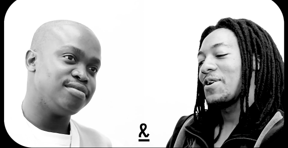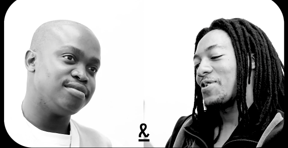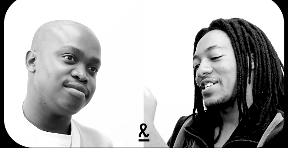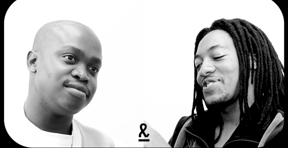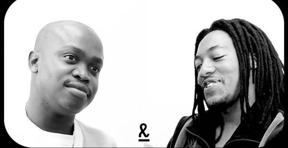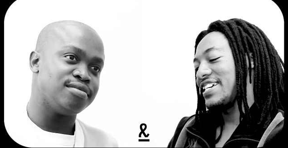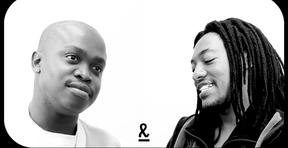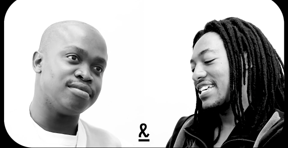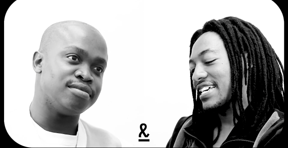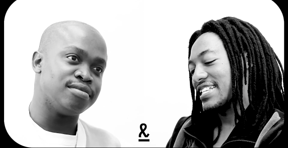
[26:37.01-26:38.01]
Speaker 1: What's
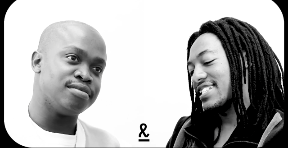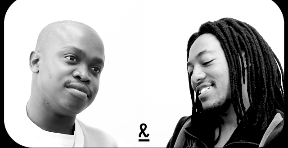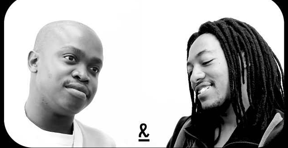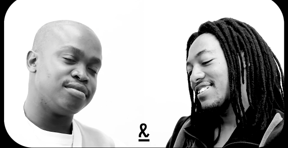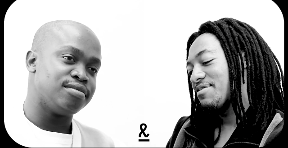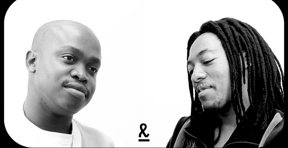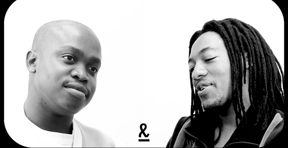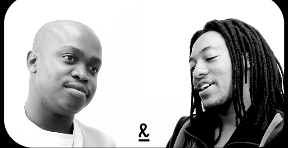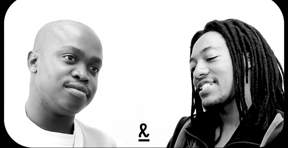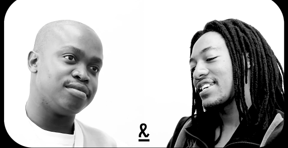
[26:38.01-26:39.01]
crazy is
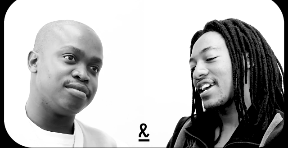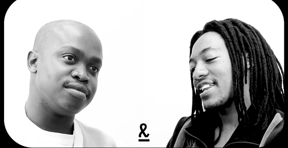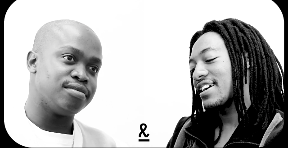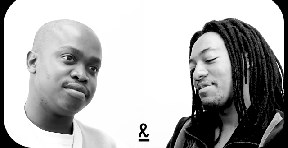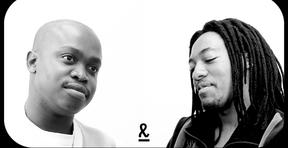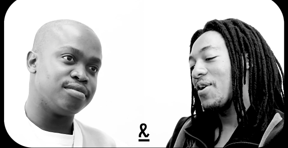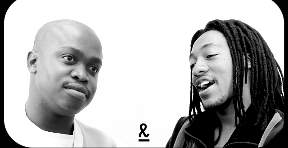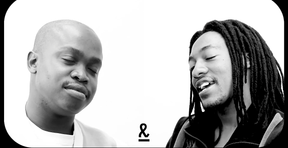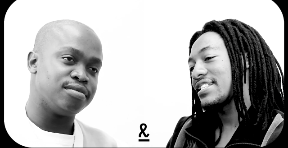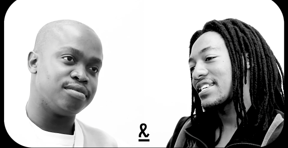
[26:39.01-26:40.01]
more more scale,
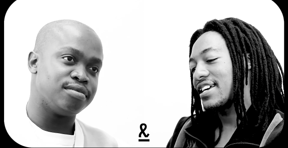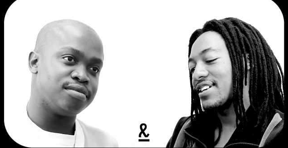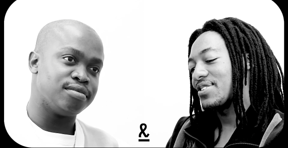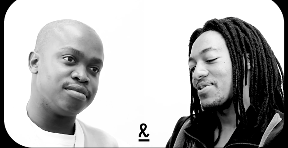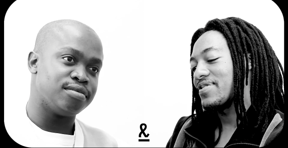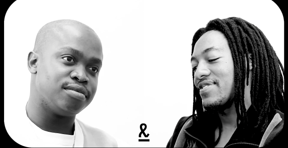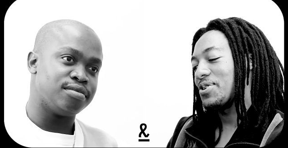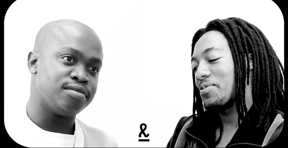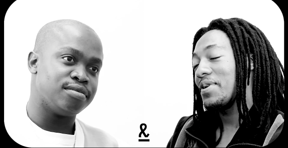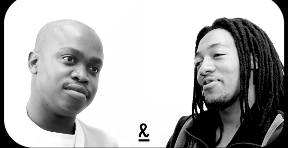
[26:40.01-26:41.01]
scale, I no
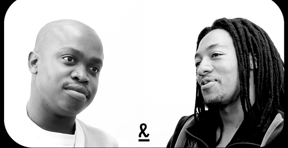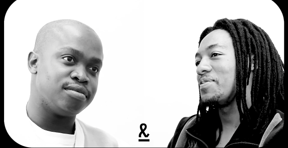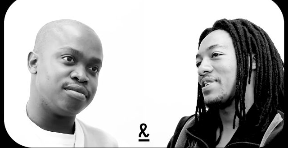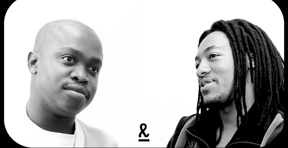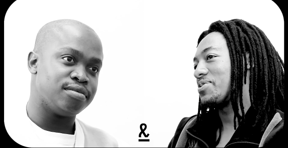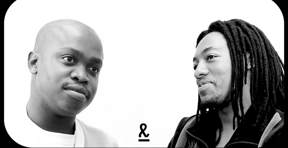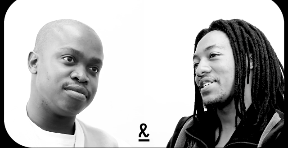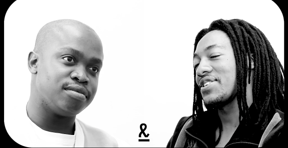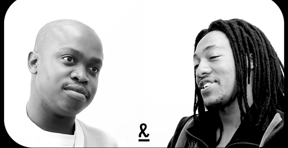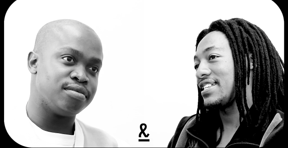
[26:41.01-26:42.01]
your performance will
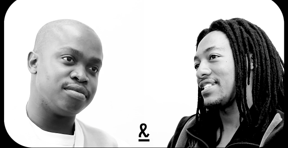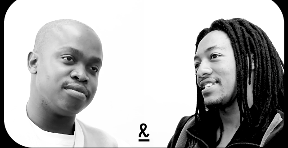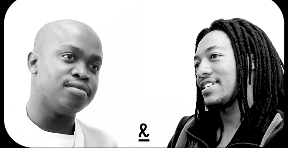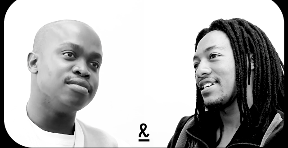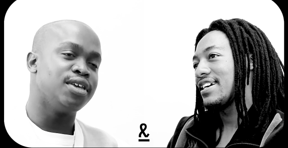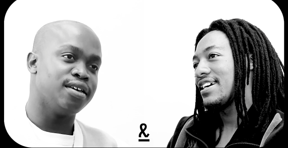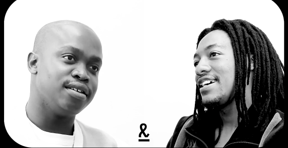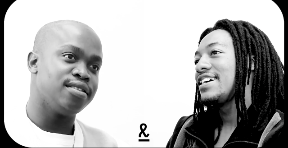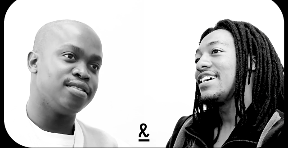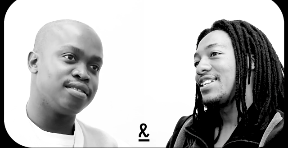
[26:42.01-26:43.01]
be crazy yeah
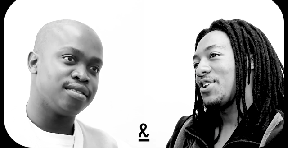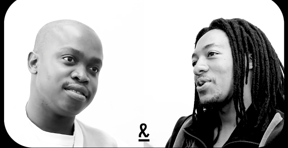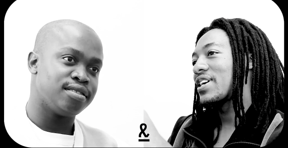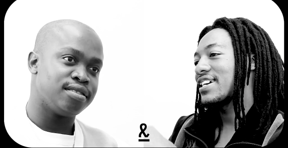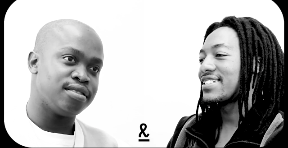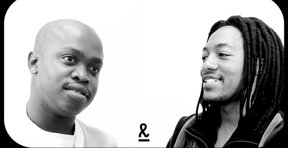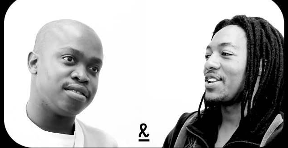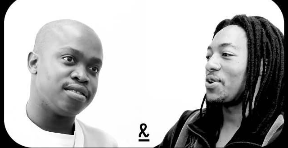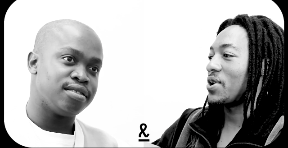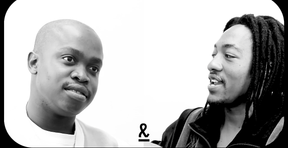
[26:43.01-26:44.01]
look at
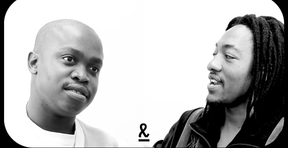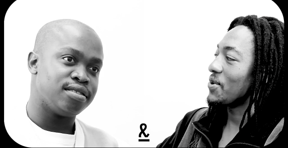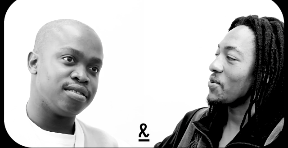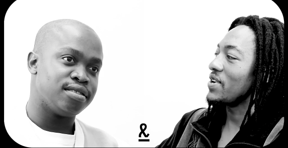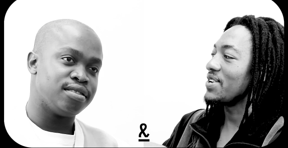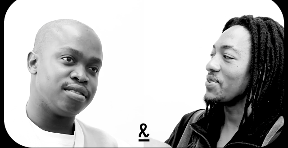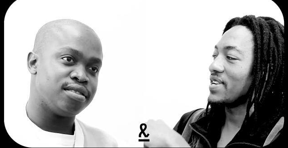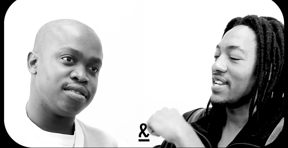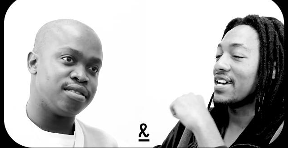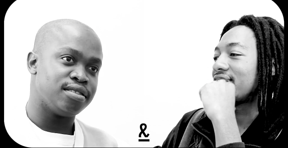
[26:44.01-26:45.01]
lela audio
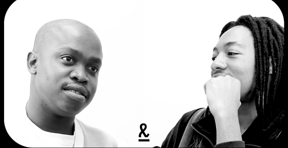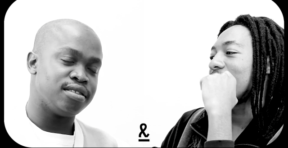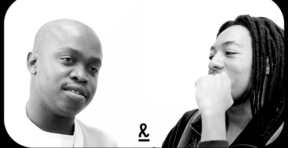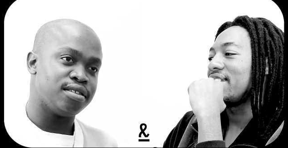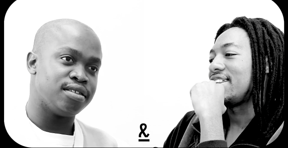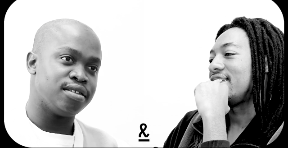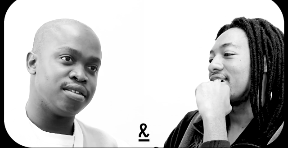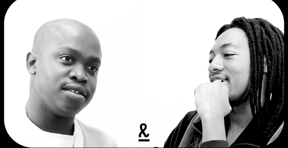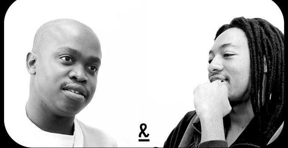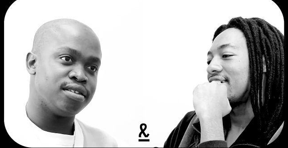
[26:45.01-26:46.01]
lela time
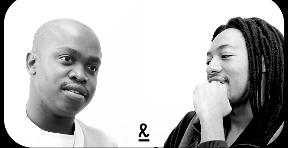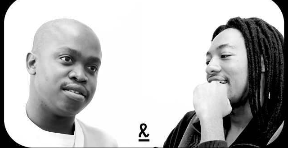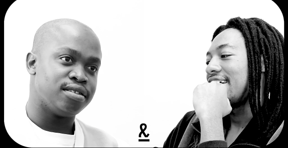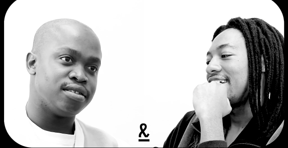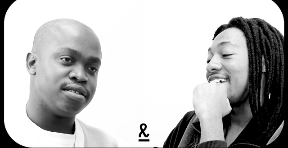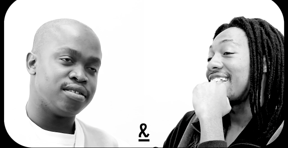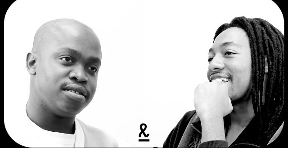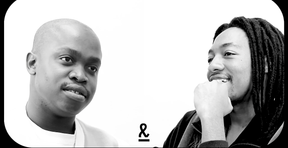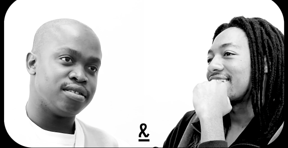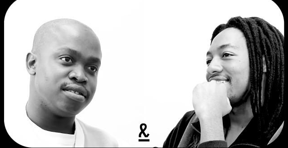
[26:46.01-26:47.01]
lela
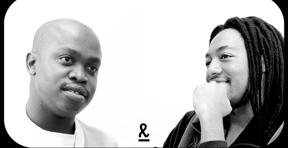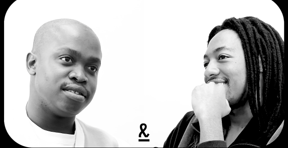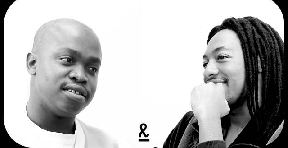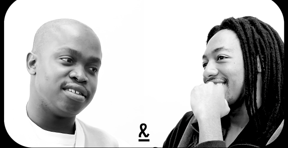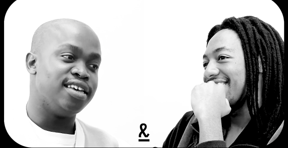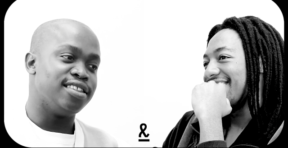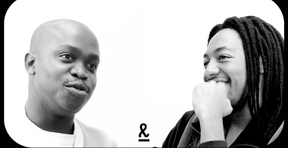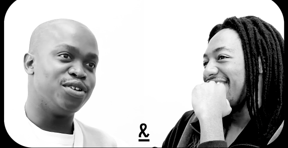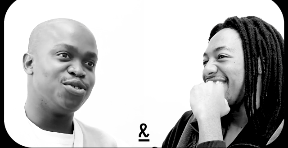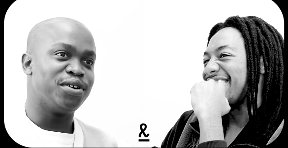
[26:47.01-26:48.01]
eclassini yeah
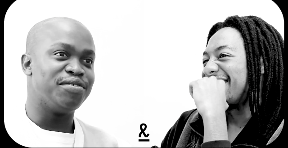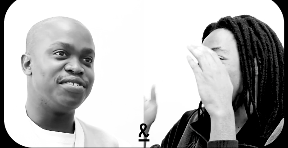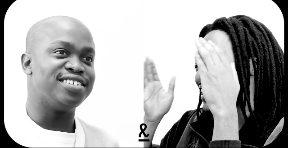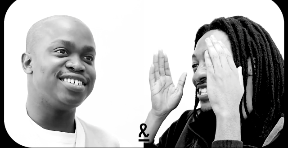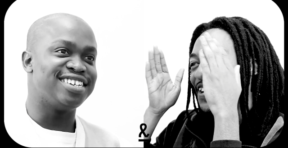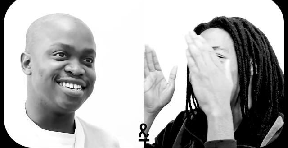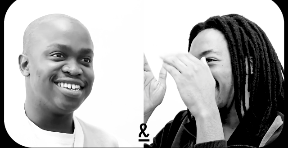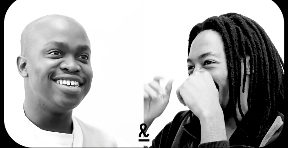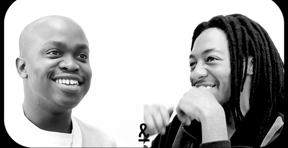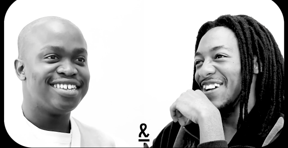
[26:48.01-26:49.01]
the ones were first
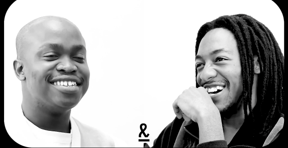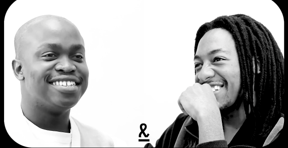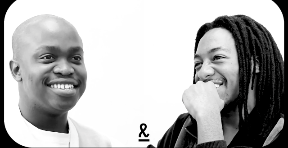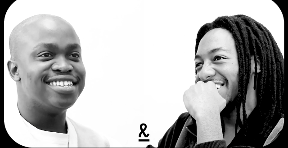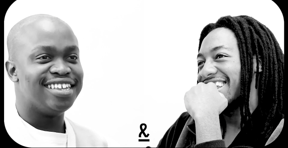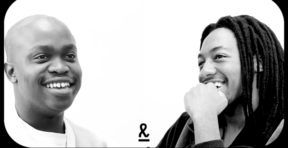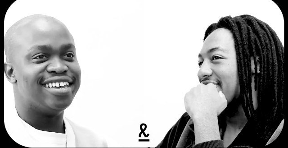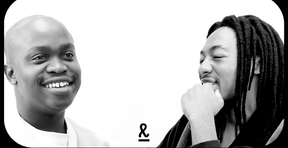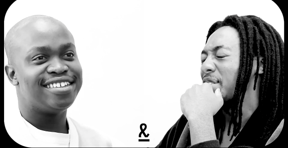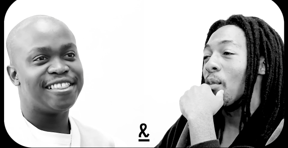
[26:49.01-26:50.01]
year yeah i'm telling
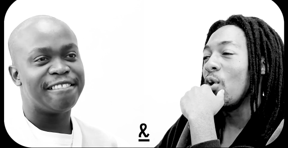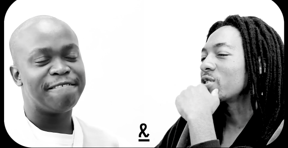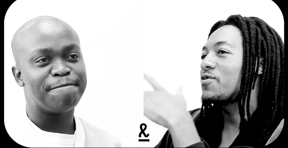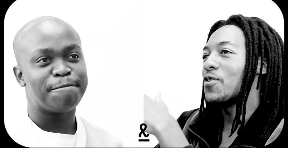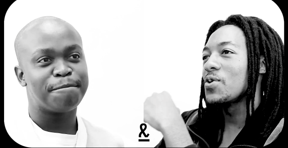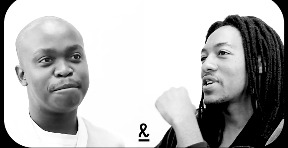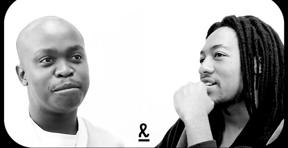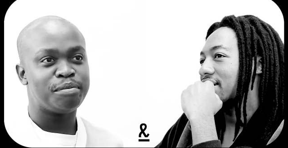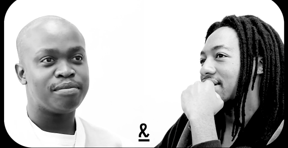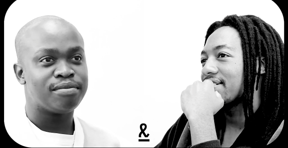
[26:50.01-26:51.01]
you the most
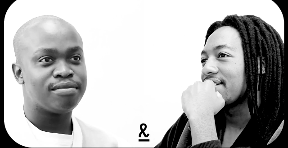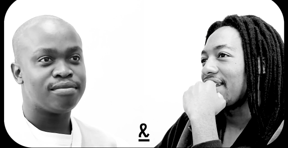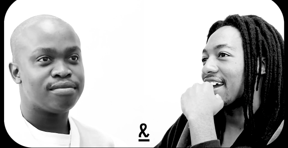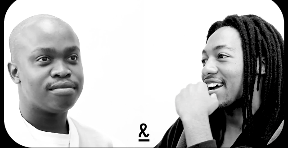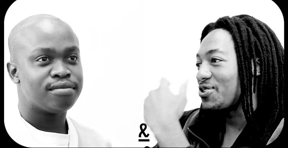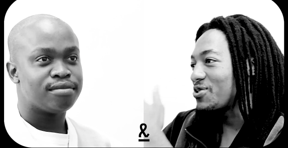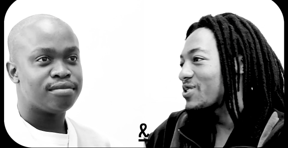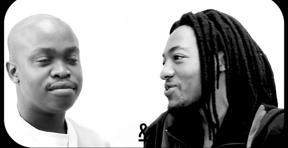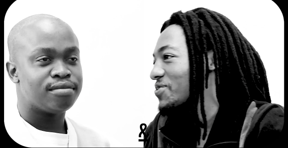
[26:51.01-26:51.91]
focus like i used